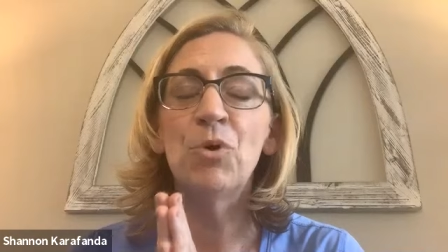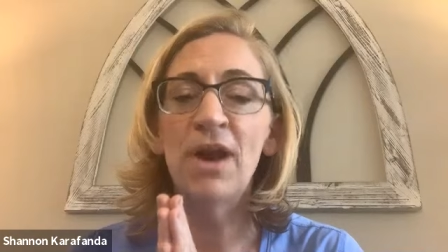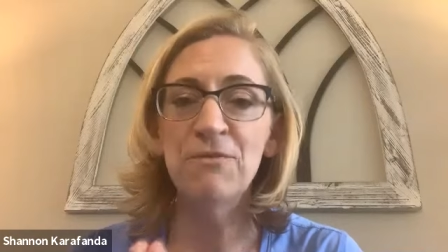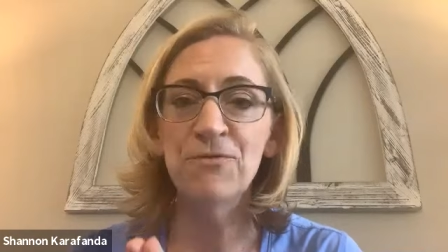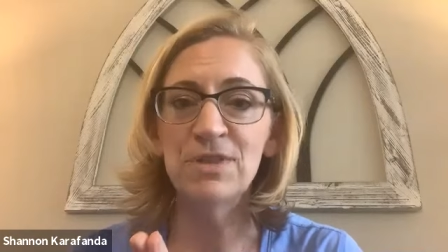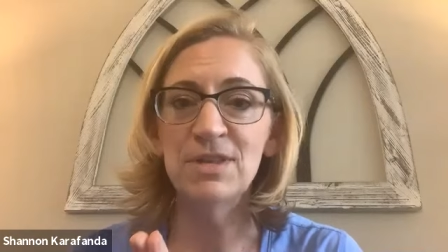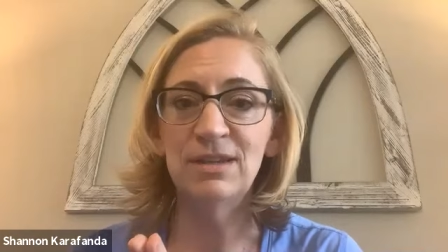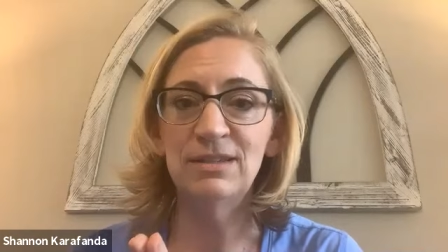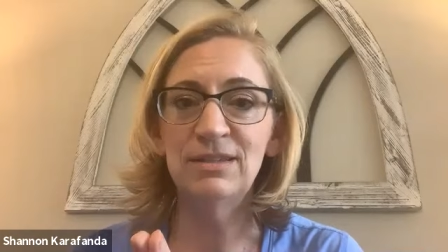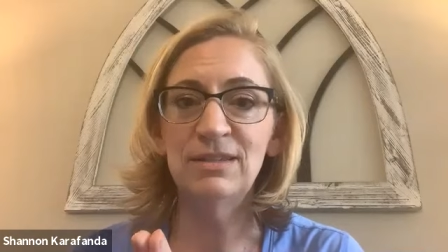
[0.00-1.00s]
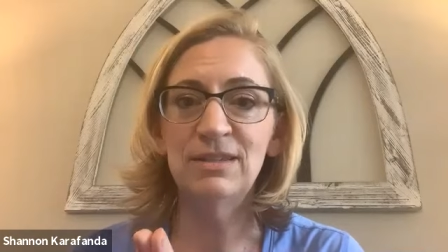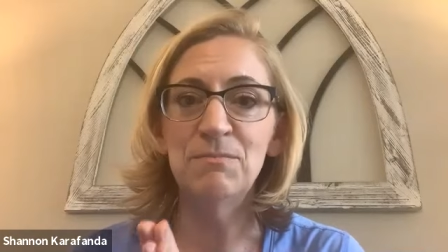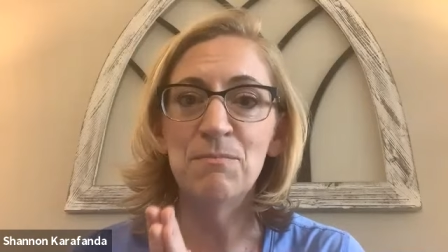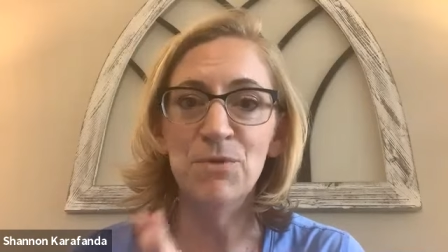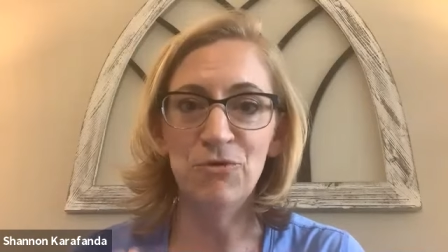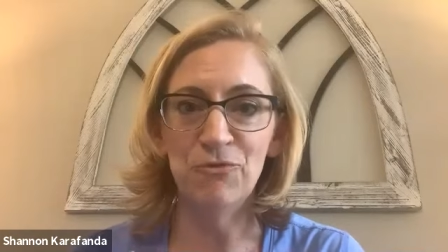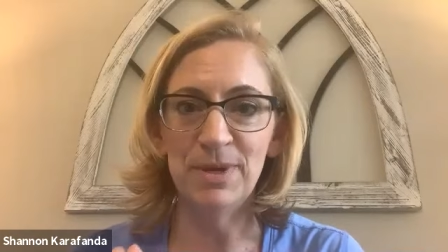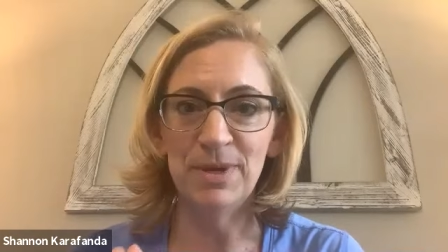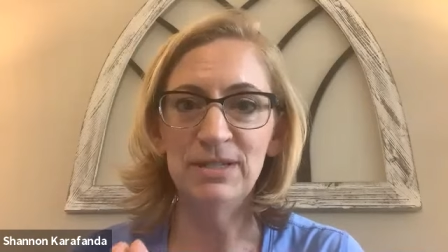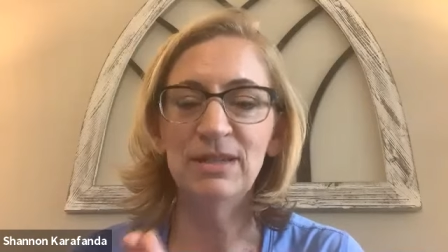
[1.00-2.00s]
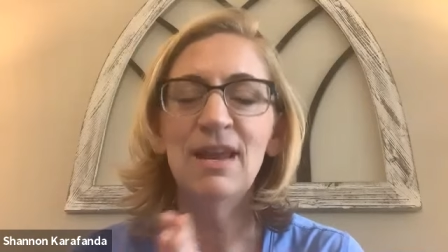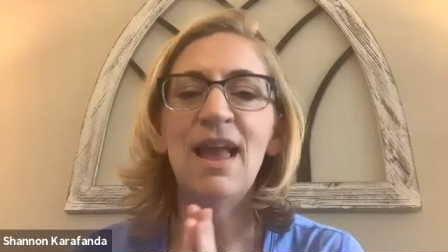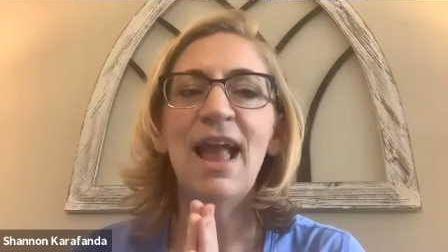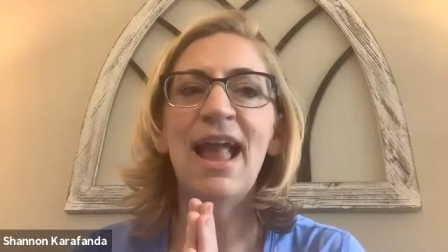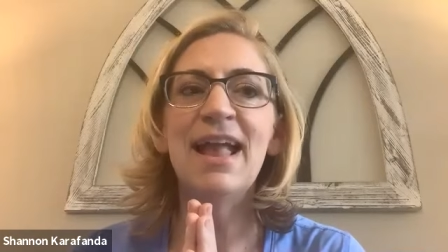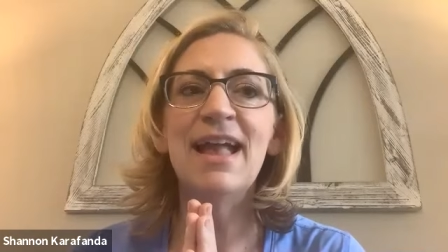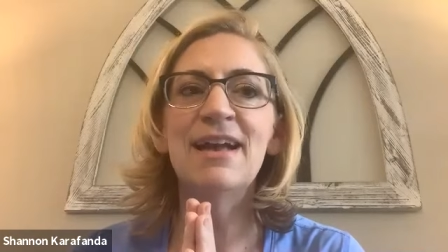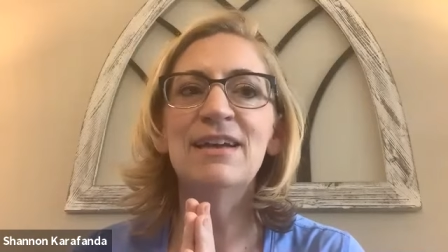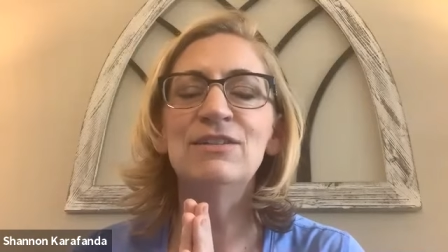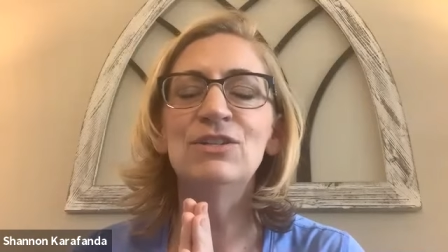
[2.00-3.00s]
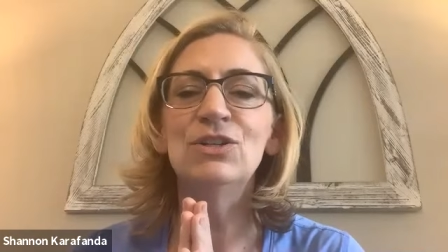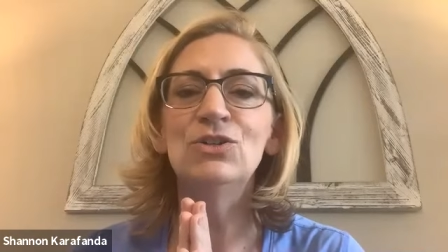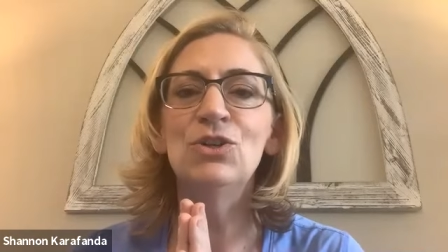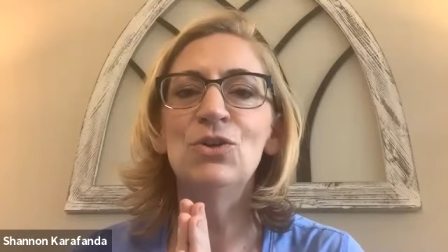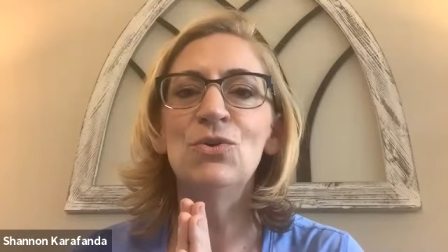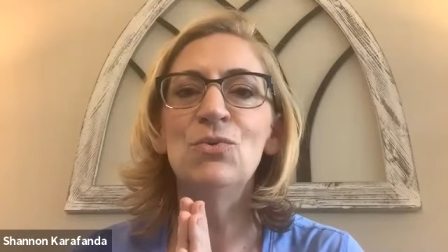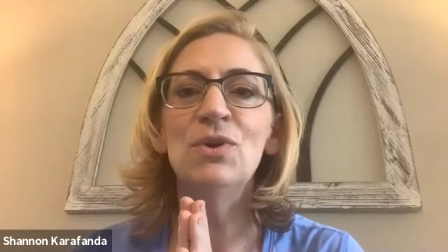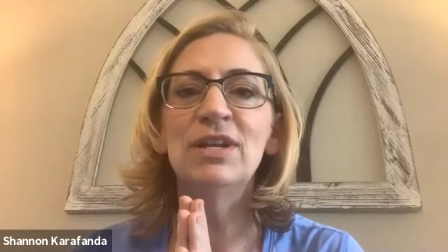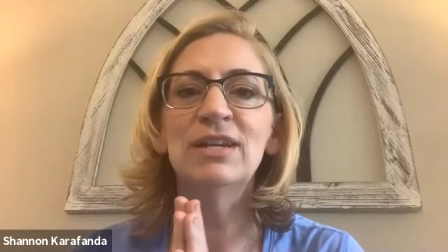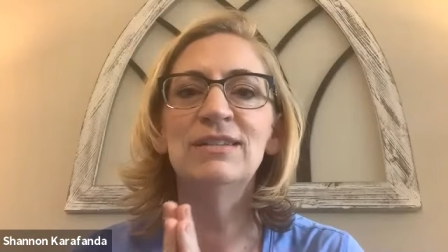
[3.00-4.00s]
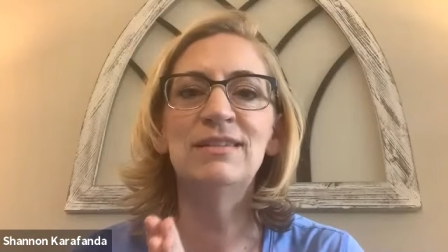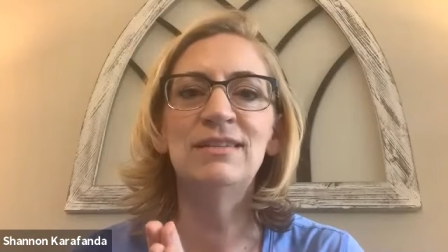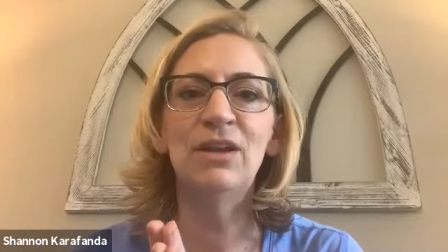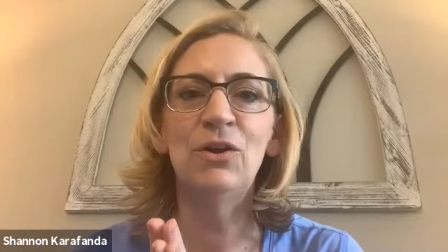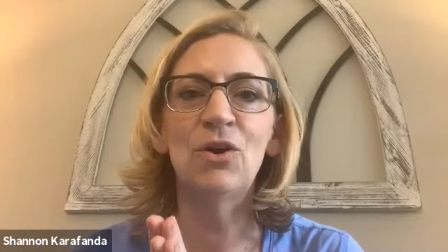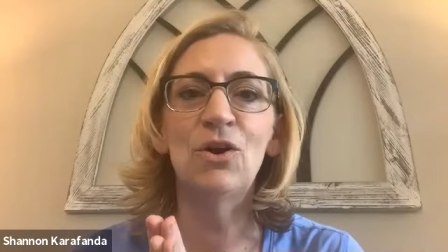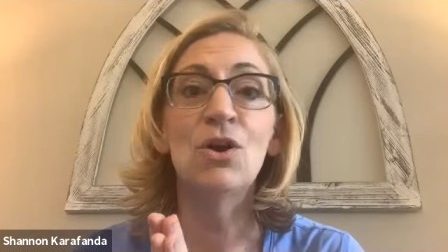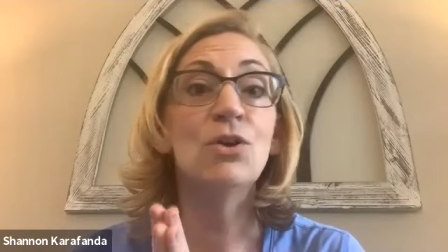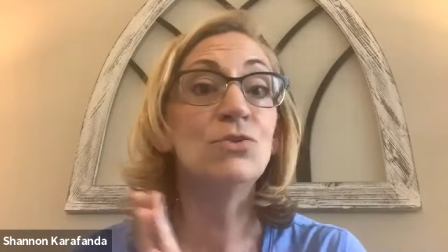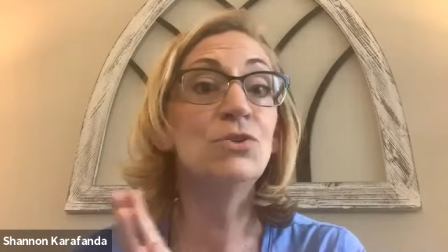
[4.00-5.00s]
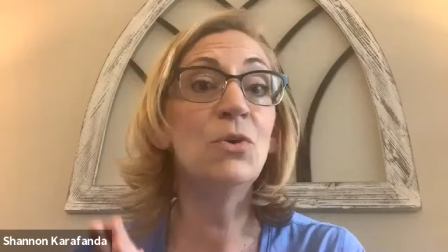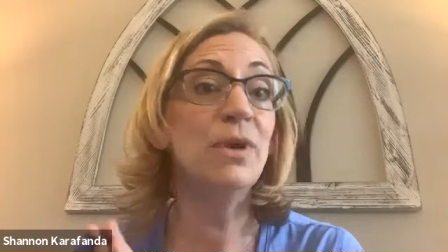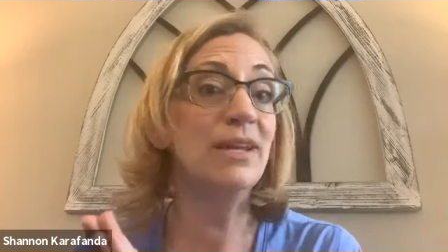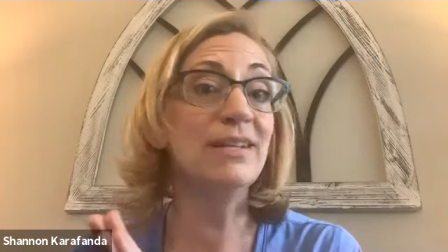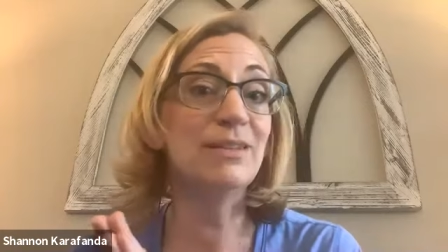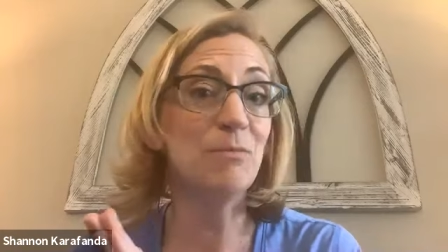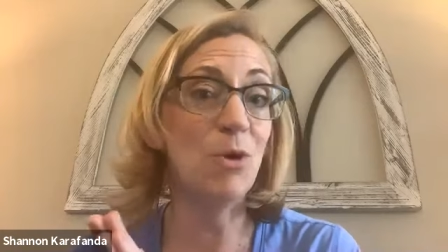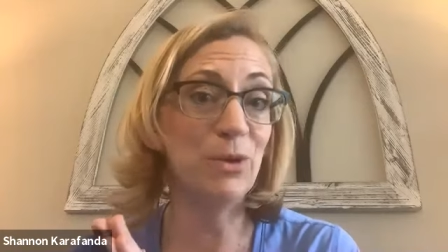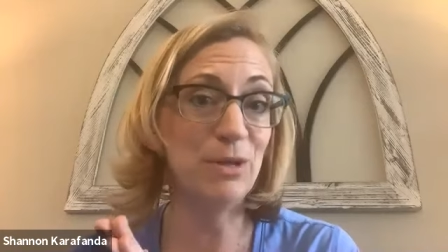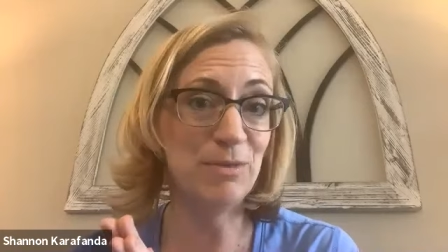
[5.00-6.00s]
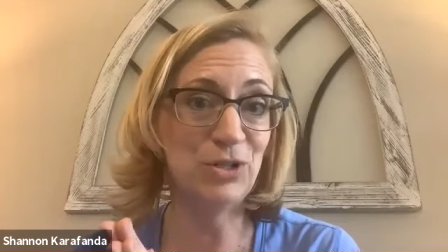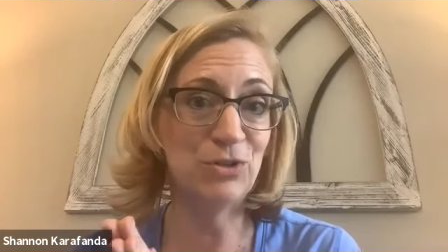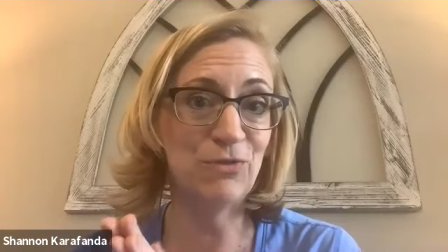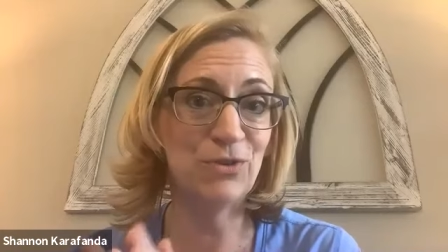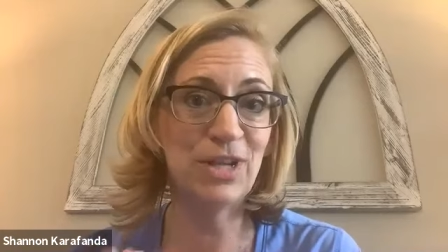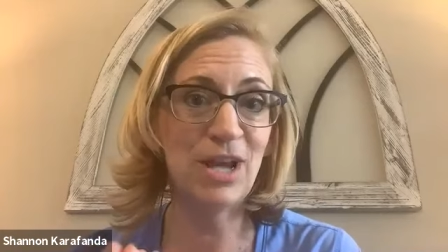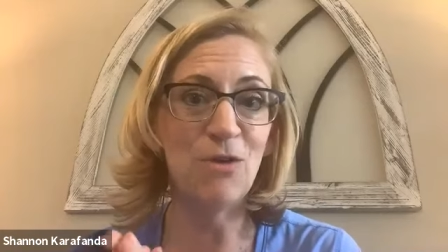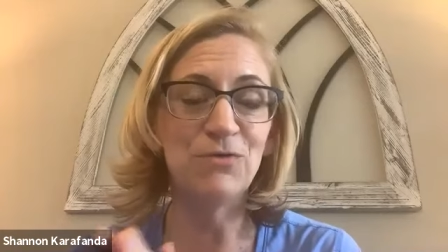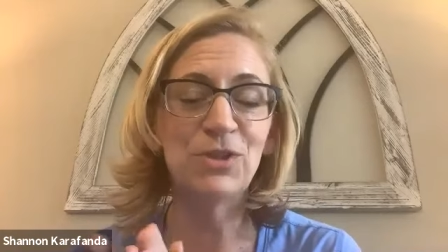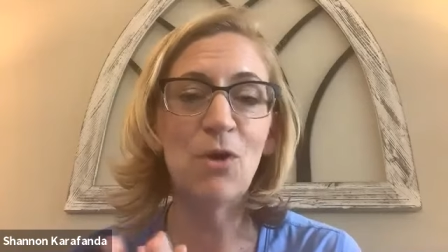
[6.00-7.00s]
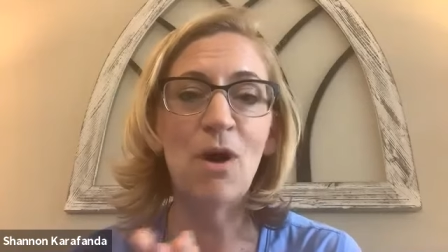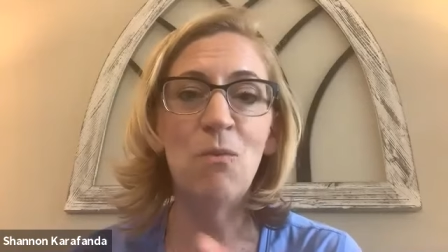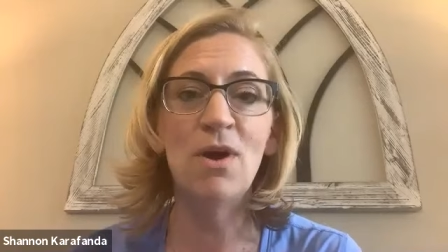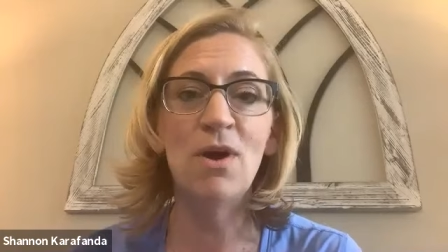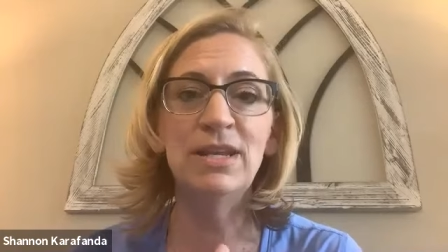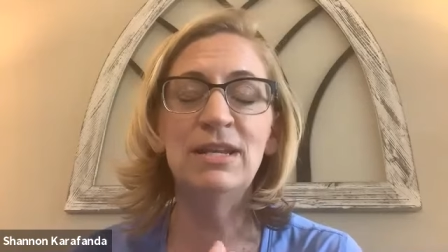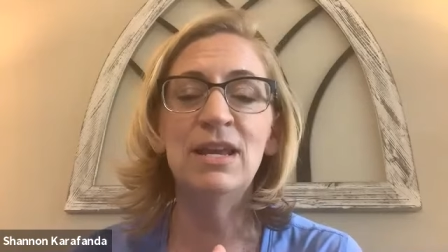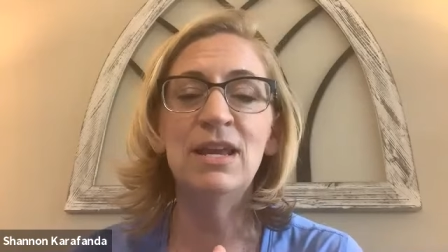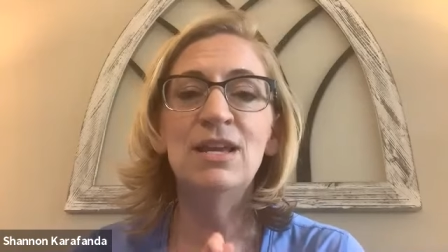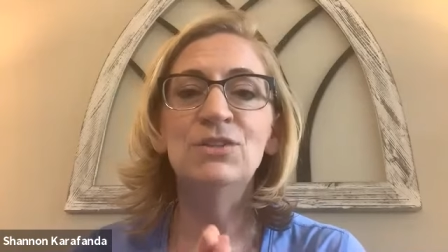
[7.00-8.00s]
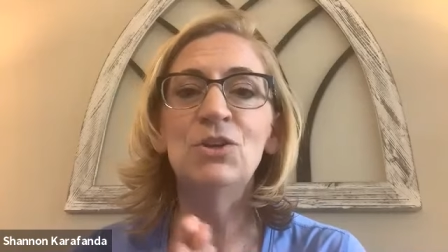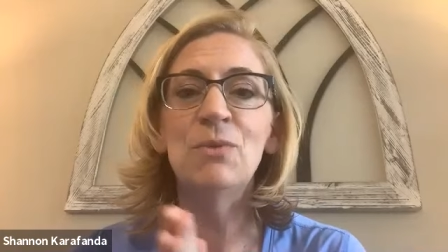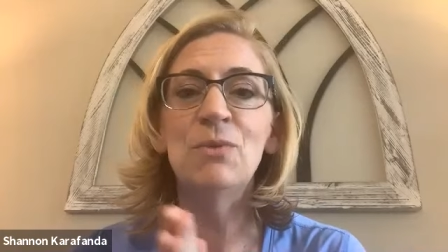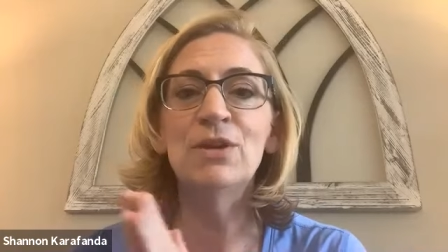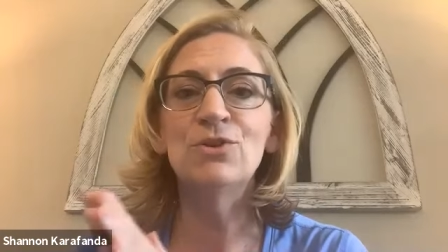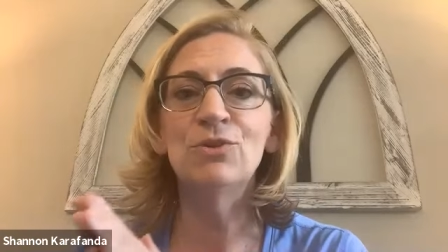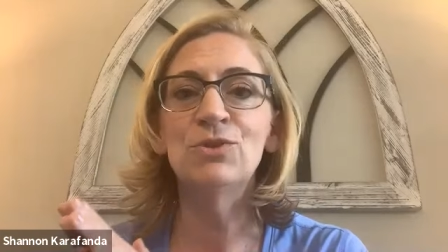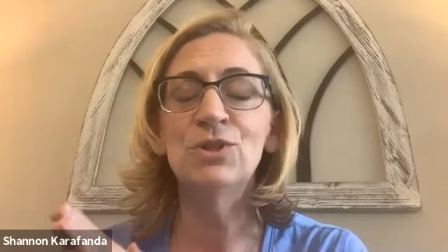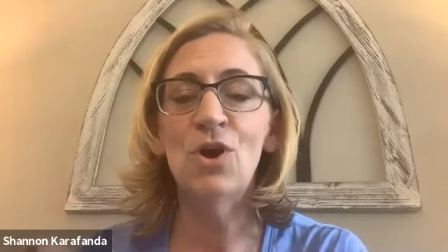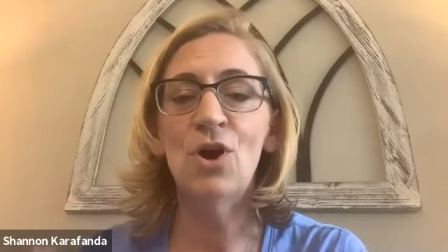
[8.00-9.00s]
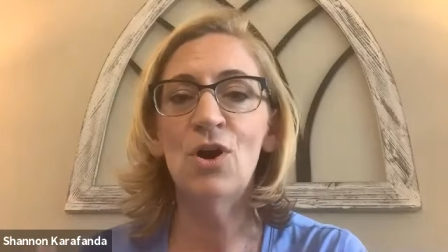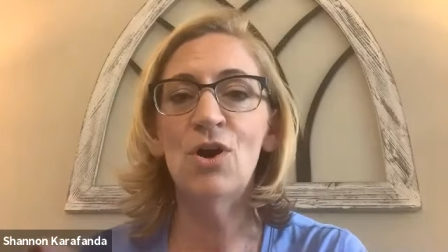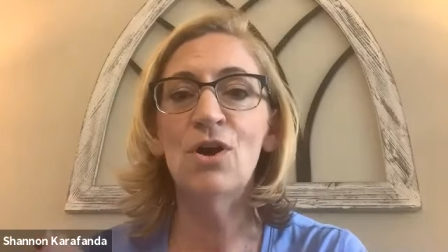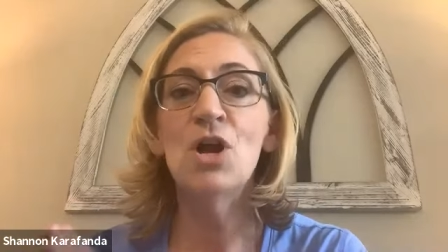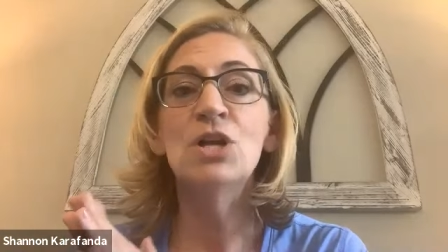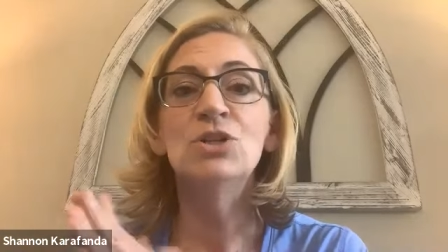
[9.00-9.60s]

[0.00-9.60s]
pray for this movement and to consider doing some holy mischief herself. So I wanted to introduce her.